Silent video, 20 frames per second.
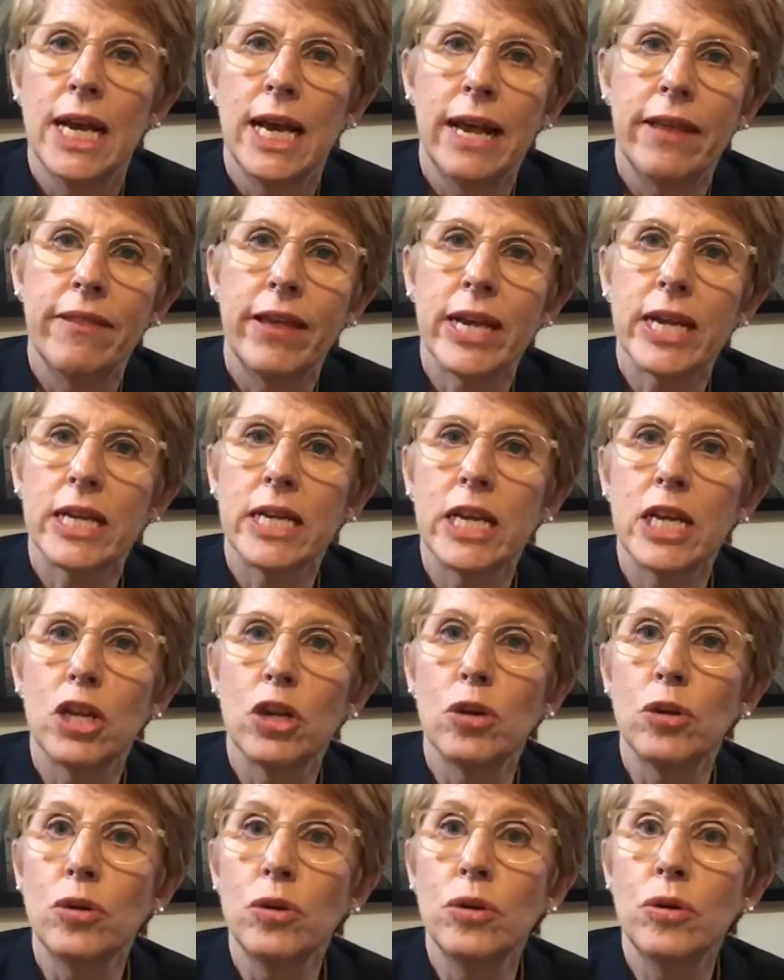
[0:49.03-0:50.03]
and that can
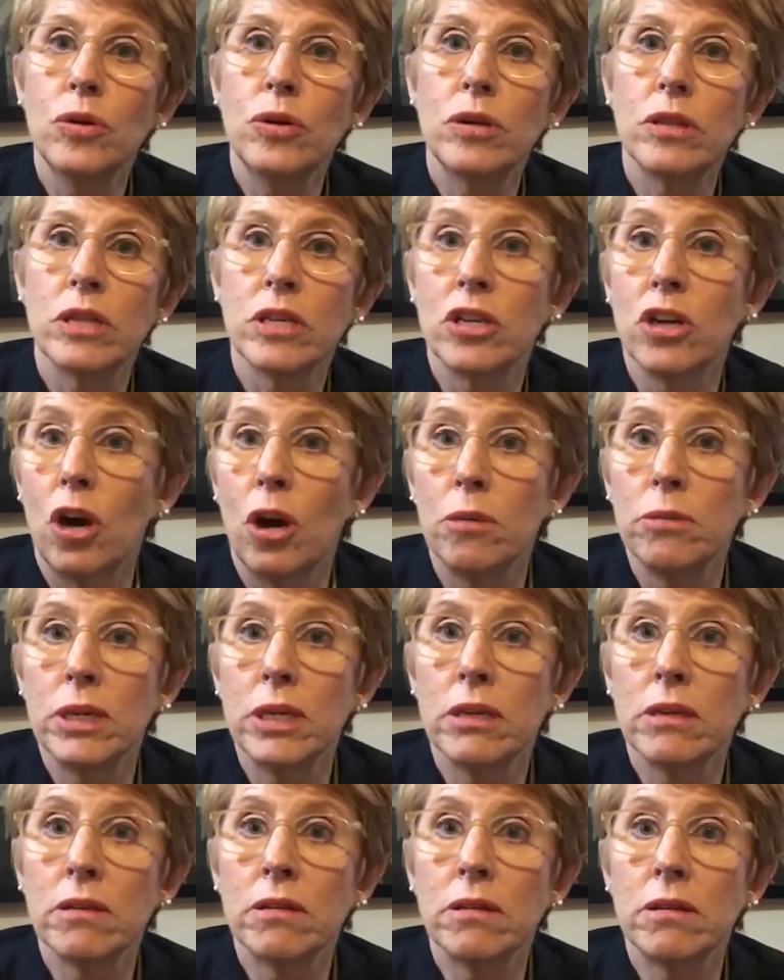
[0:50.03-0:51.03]
include the
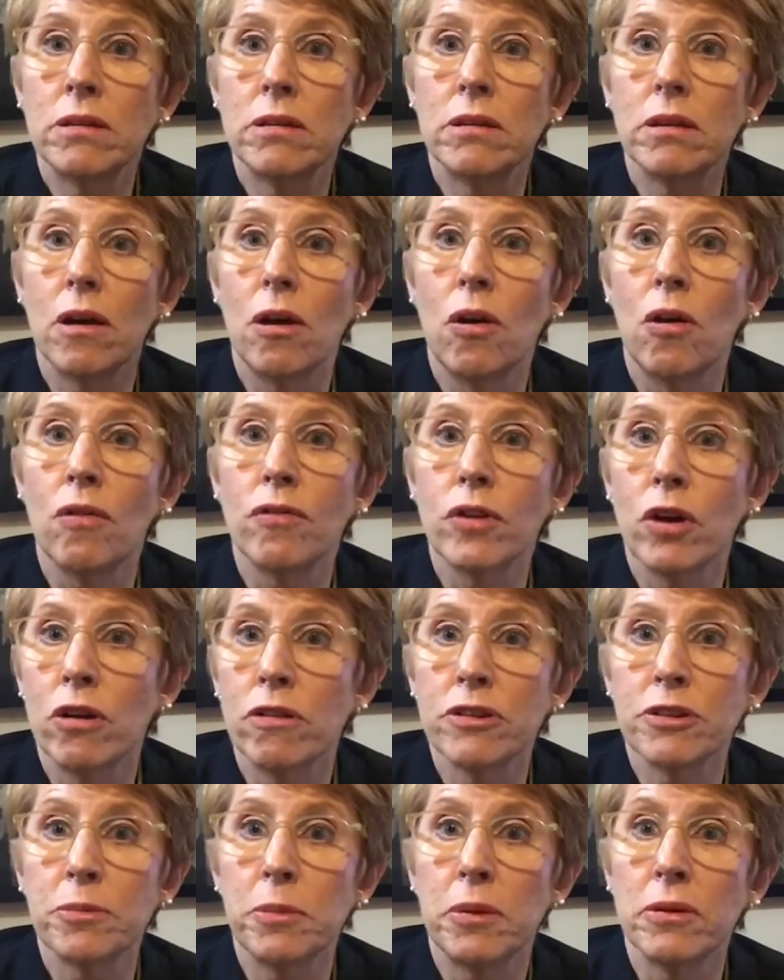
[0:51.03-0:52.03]
timeliness of
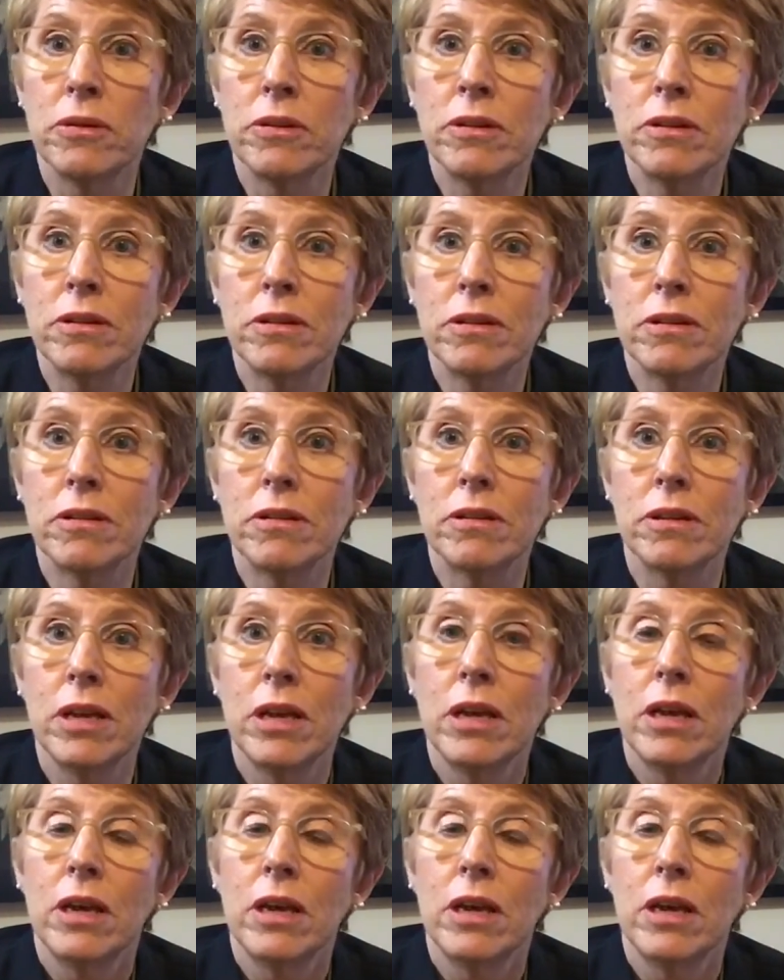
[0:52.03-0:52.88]
correspondence